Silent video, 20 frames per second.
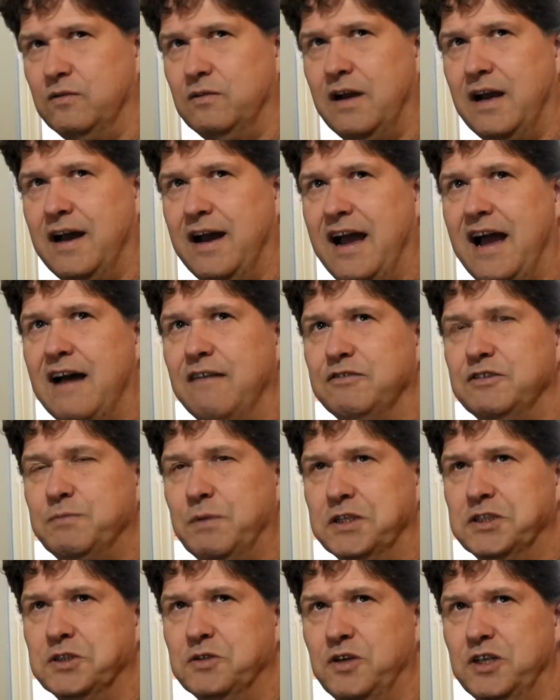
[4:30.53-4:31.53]
have
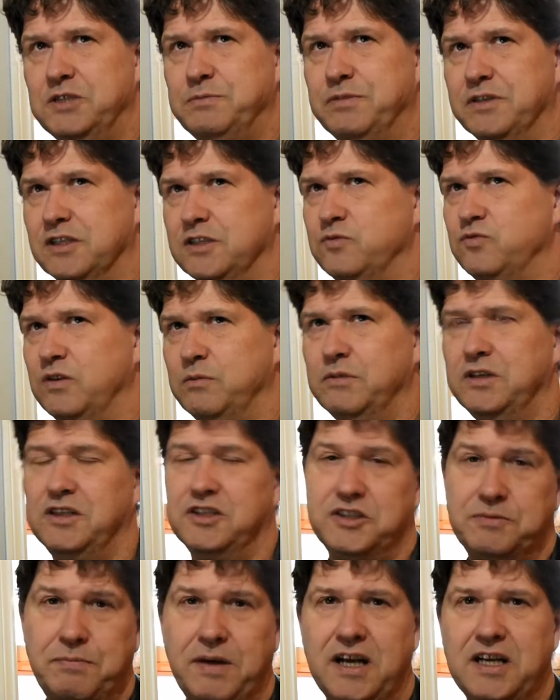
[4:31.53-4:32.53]
special rights because women are
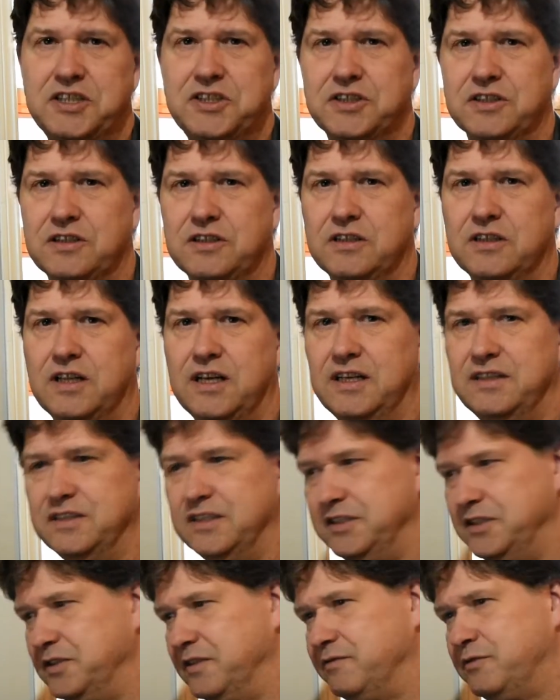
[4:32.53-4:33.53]
special, and
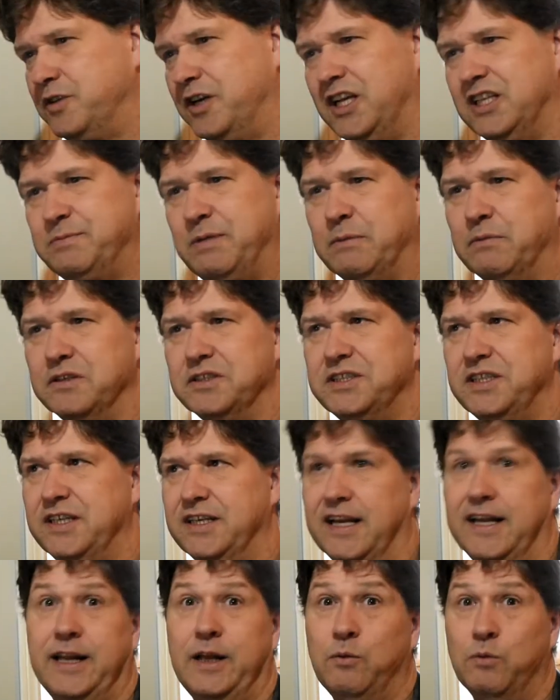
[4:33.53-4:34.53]
then you have trans people
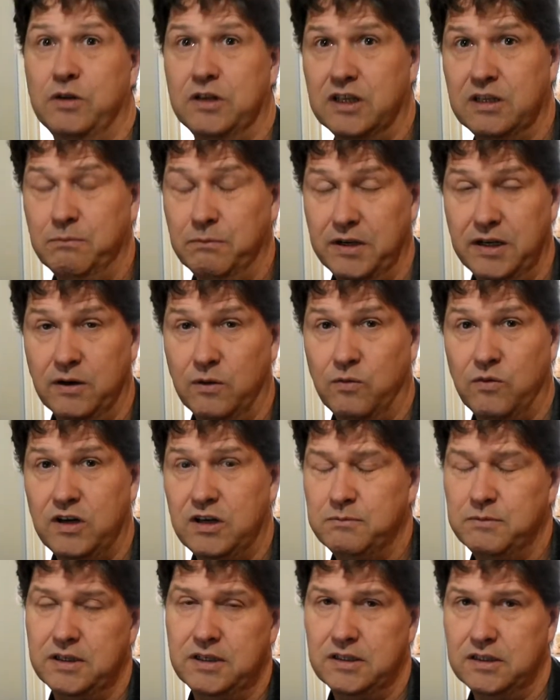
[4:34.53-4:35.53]
saying anyone can be a
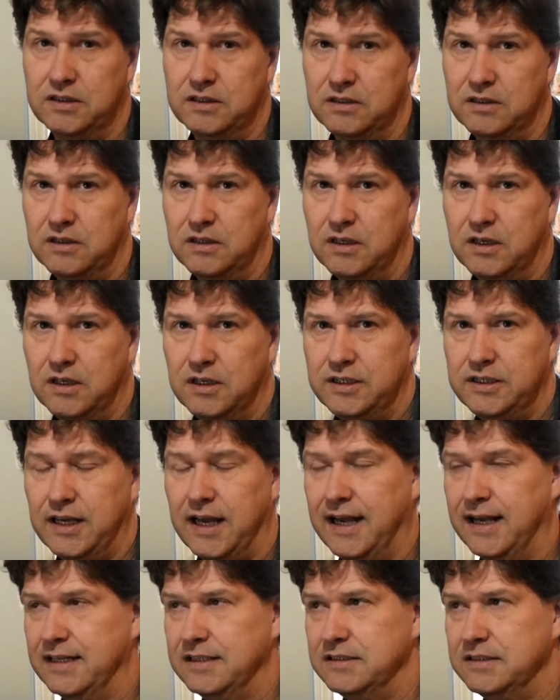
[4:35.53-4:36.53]
woman,
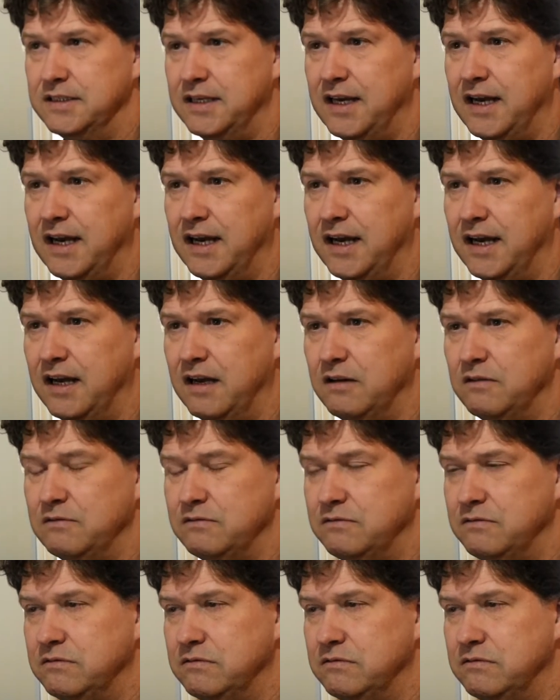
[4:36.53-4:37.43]
and I'm